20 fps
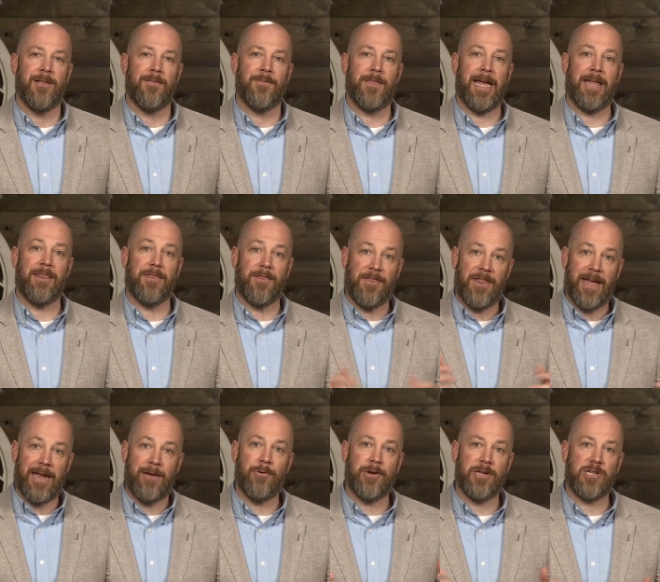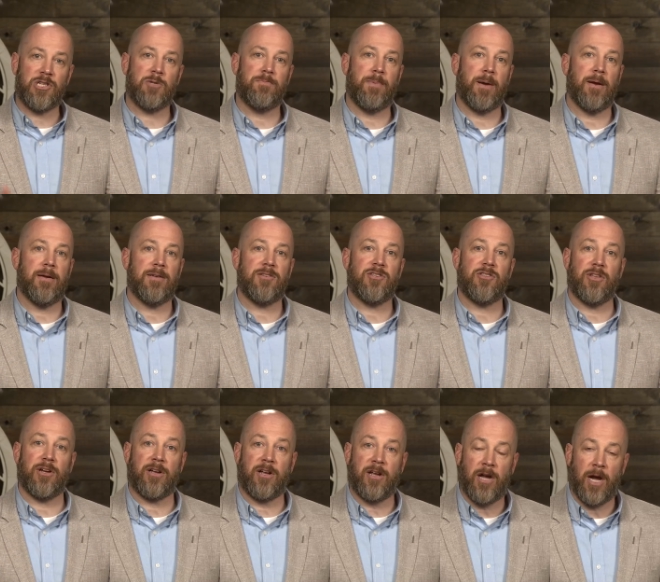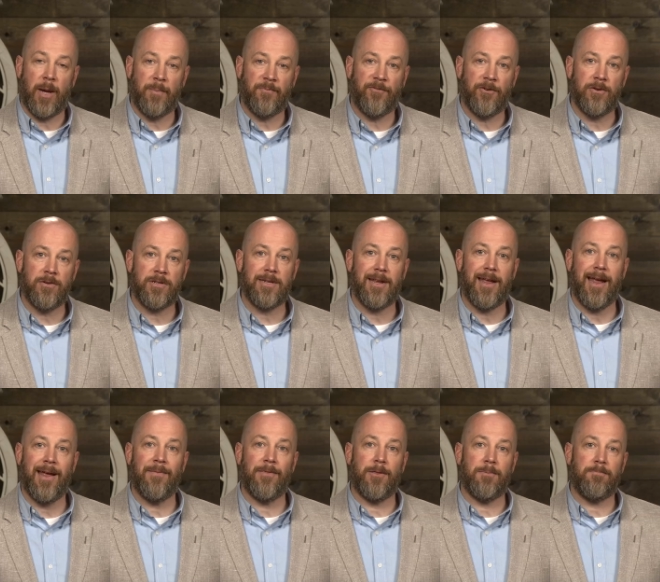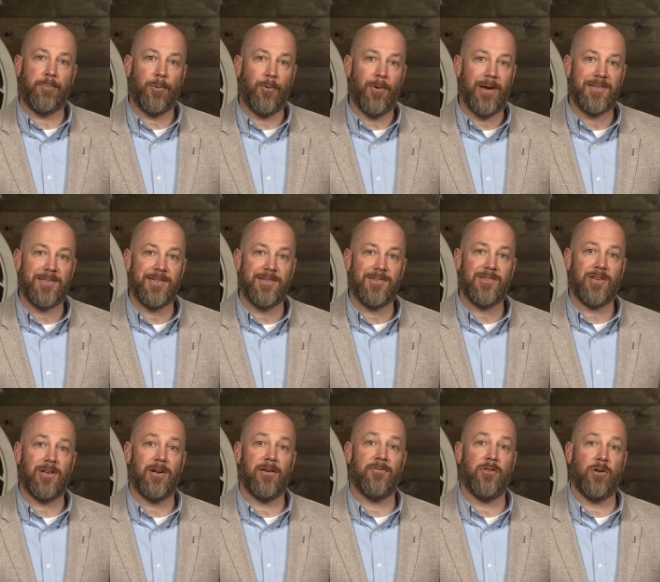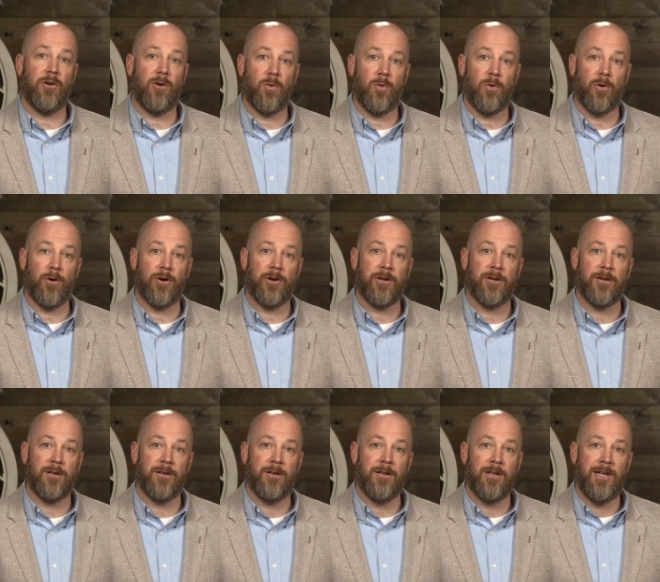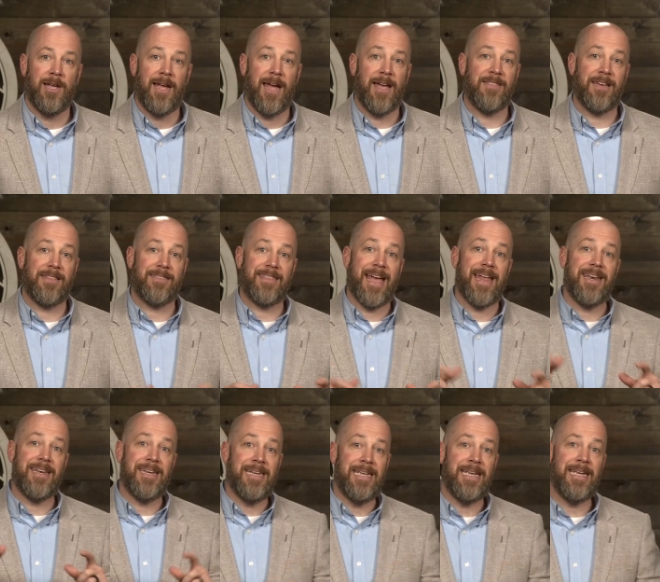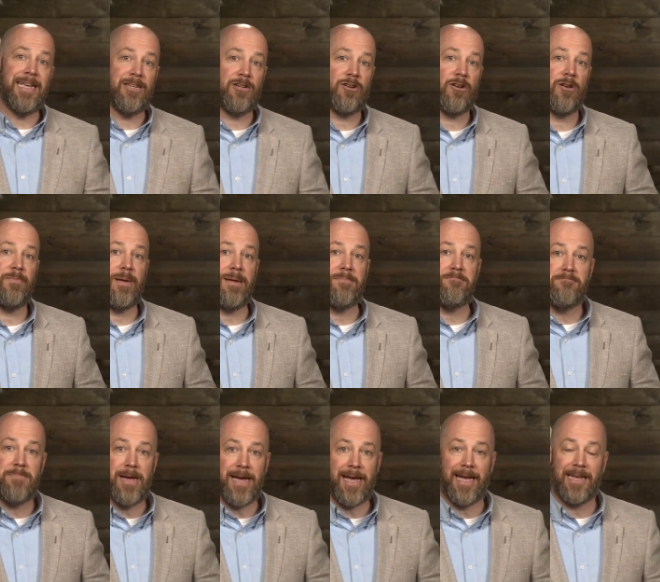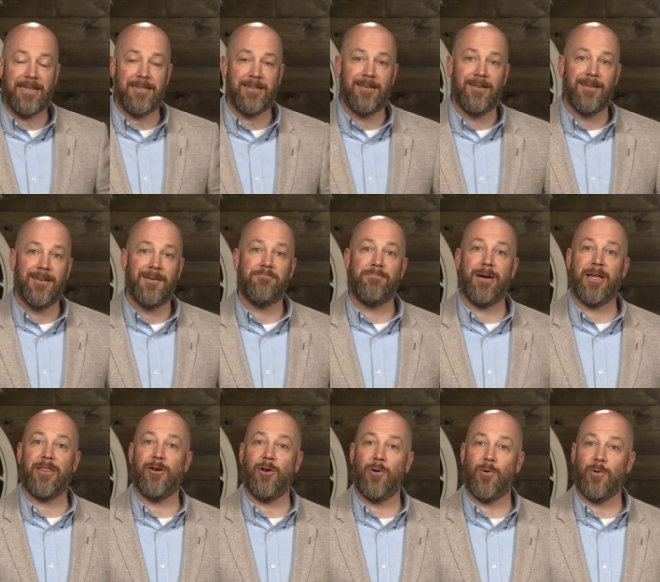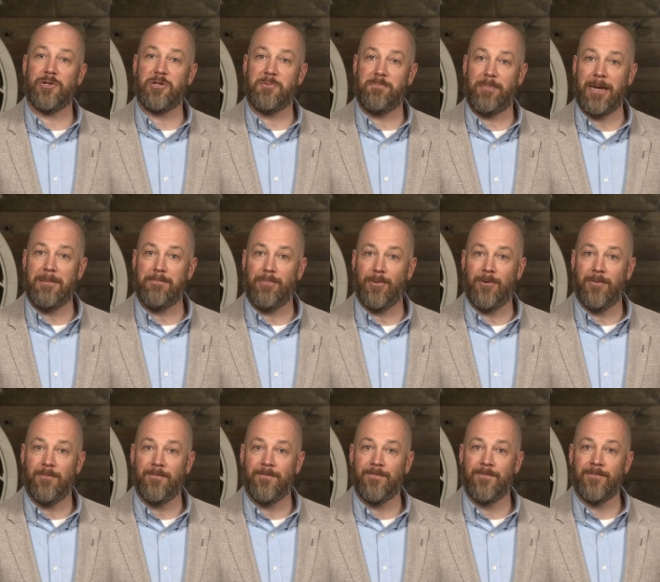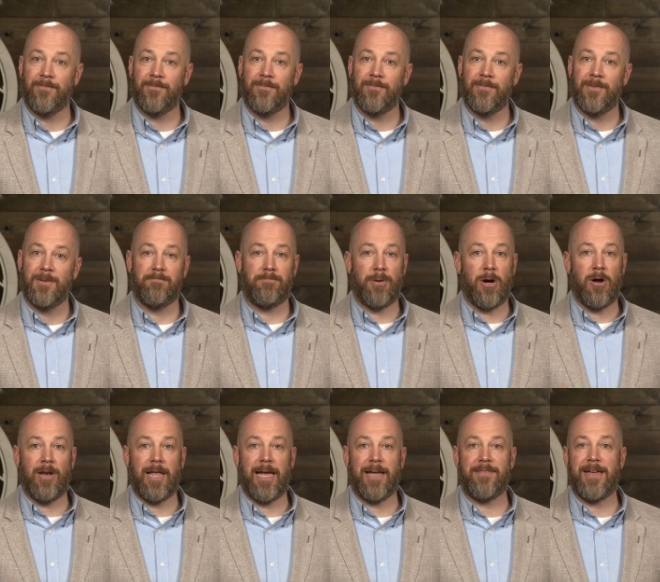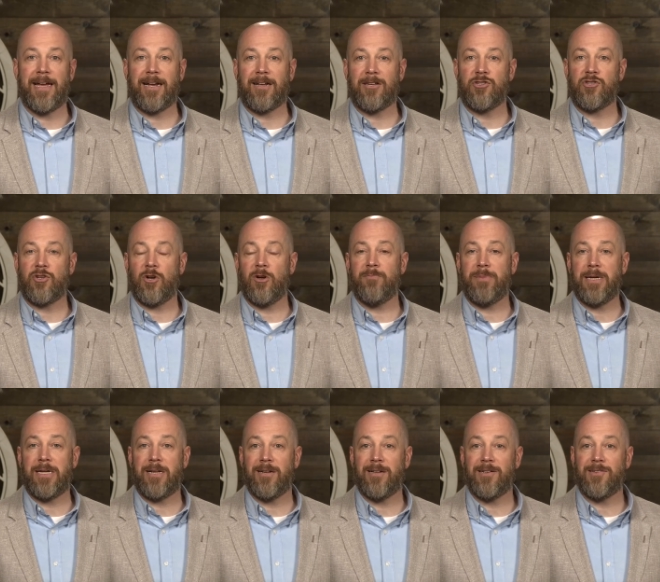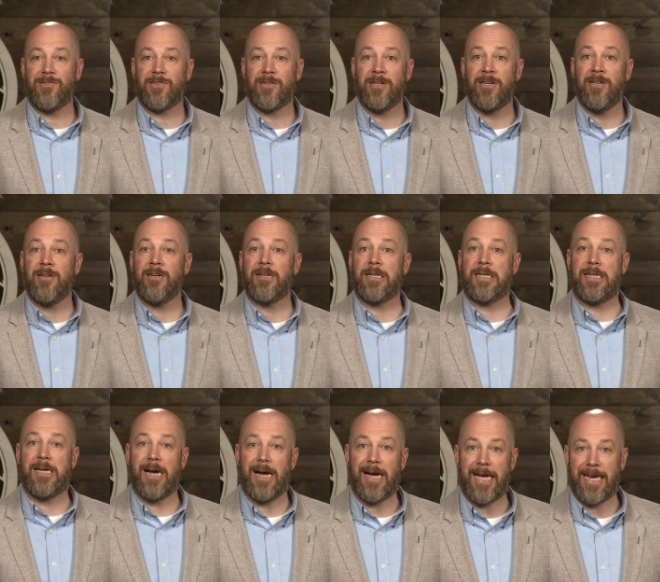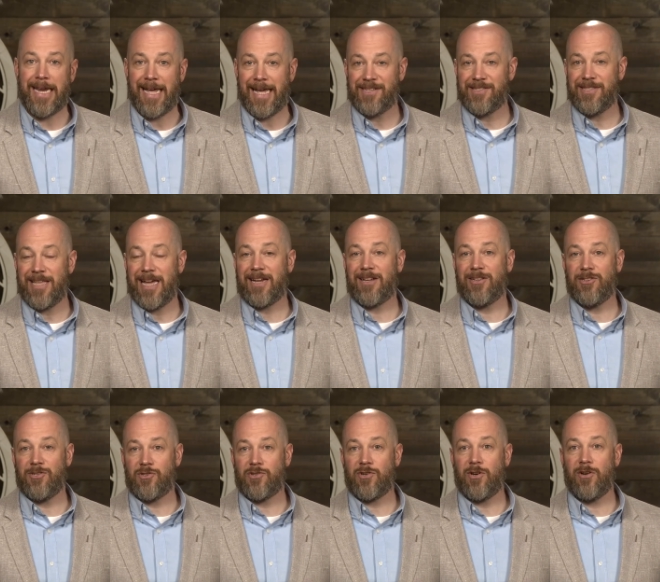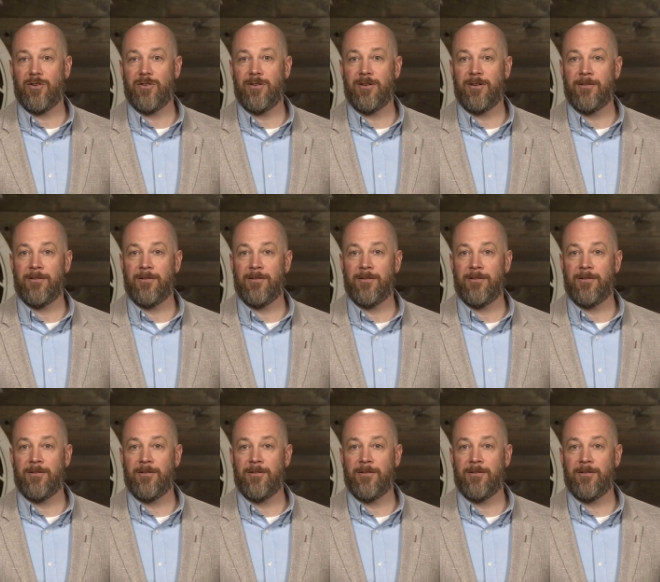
that they would experience the comfort and the presence of the Lord, and that that need could be met by the Lord's people. Paul had that concern because God has that concern.